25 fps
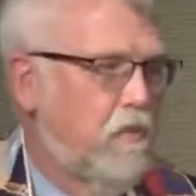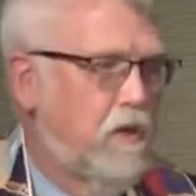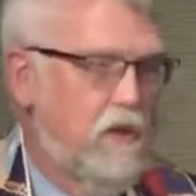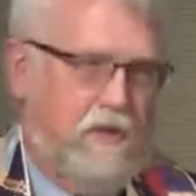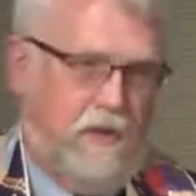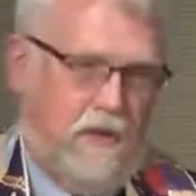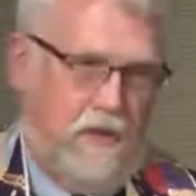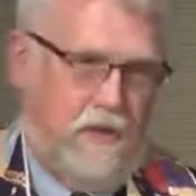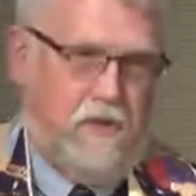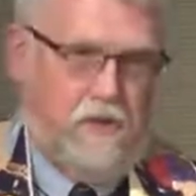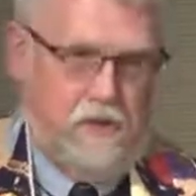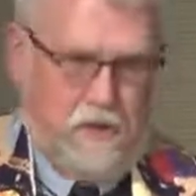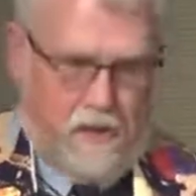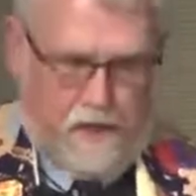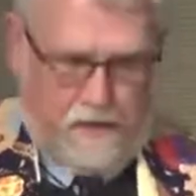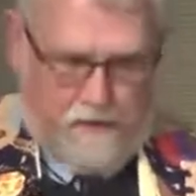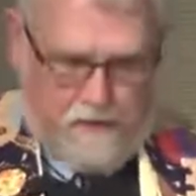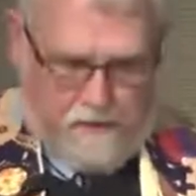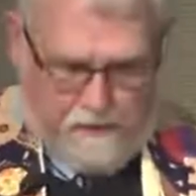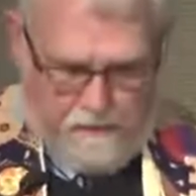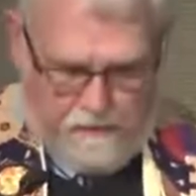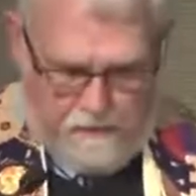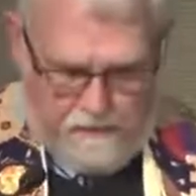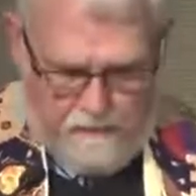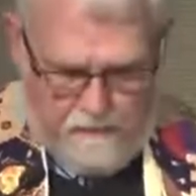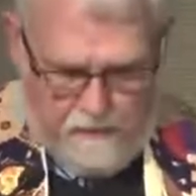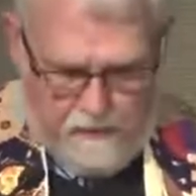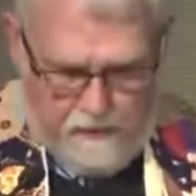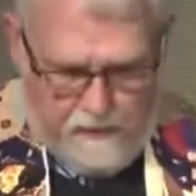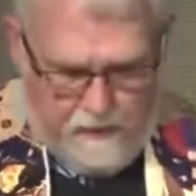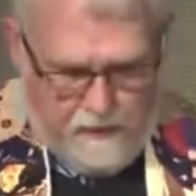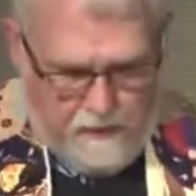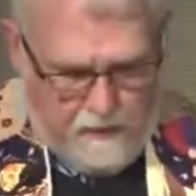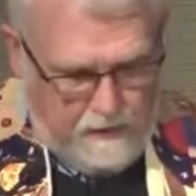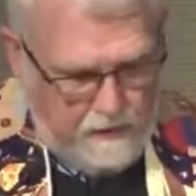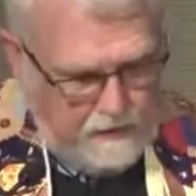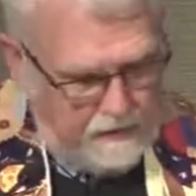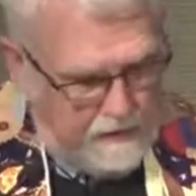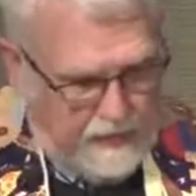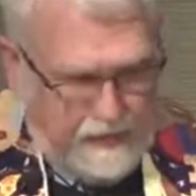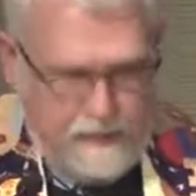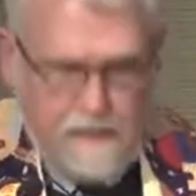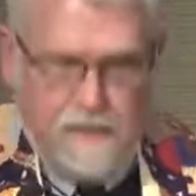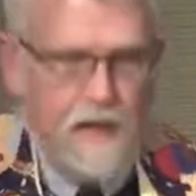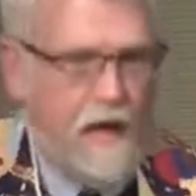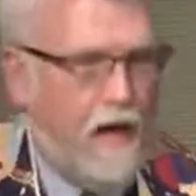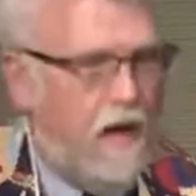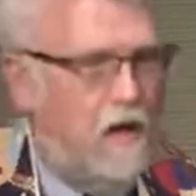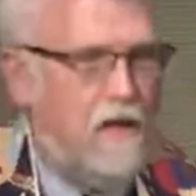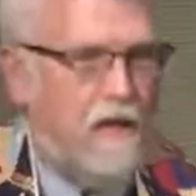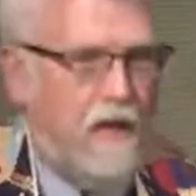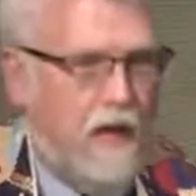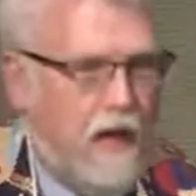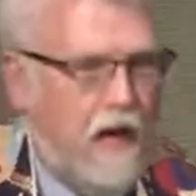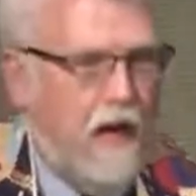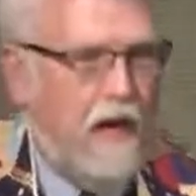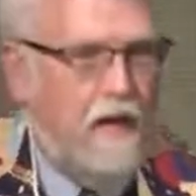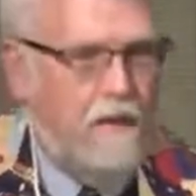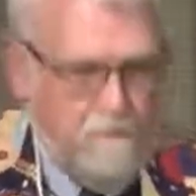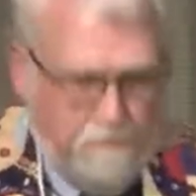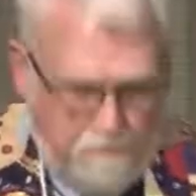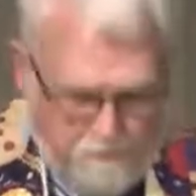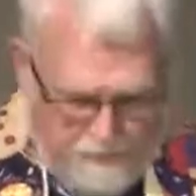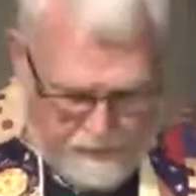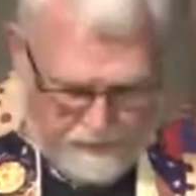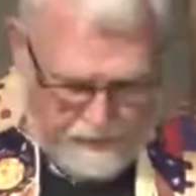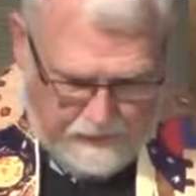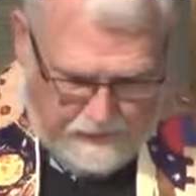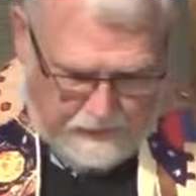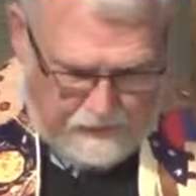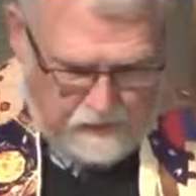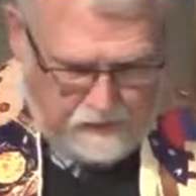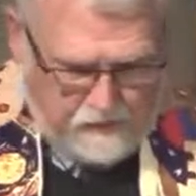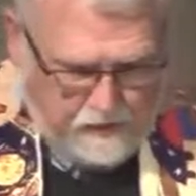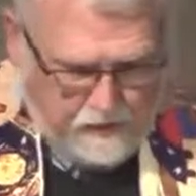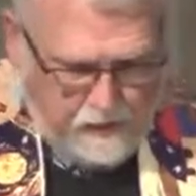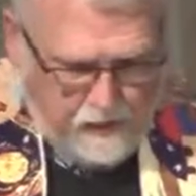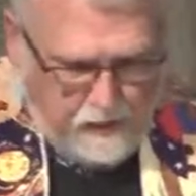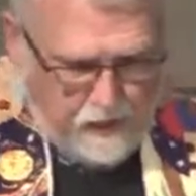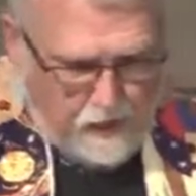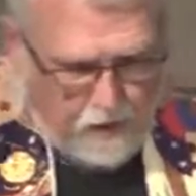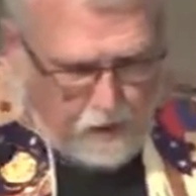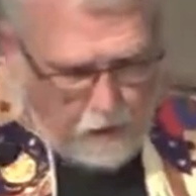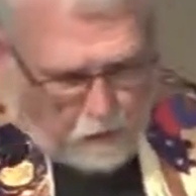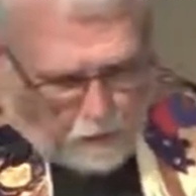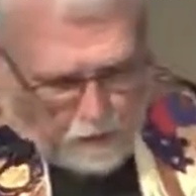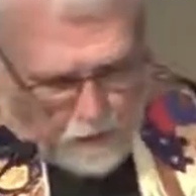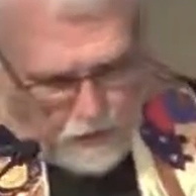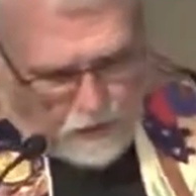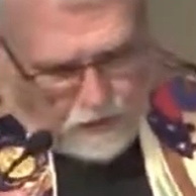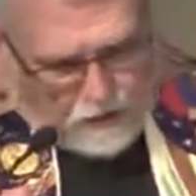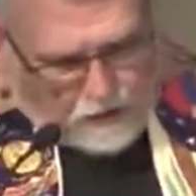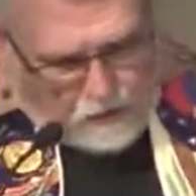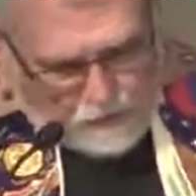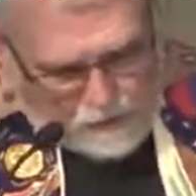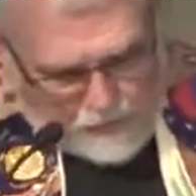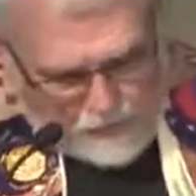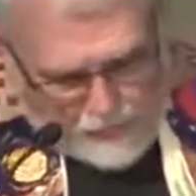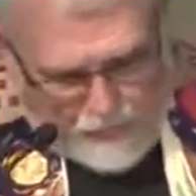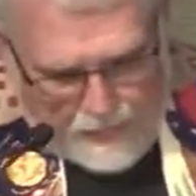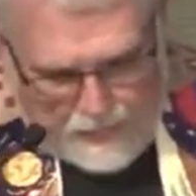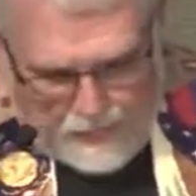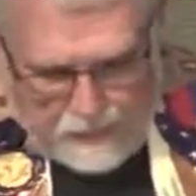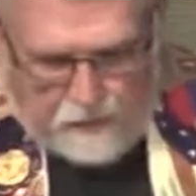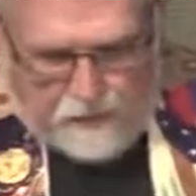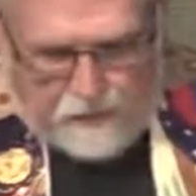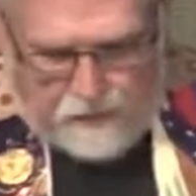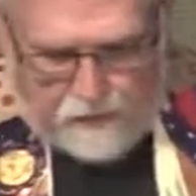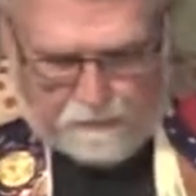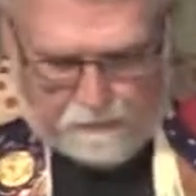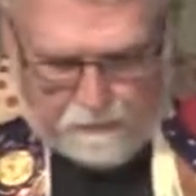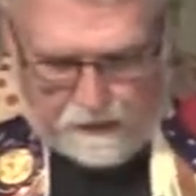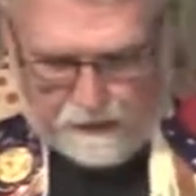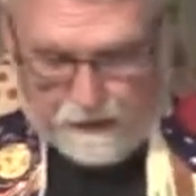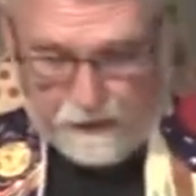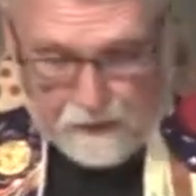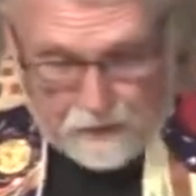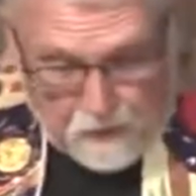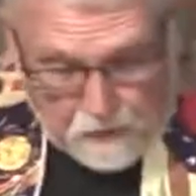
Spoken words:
with each other. That's how God made us. We are created to be in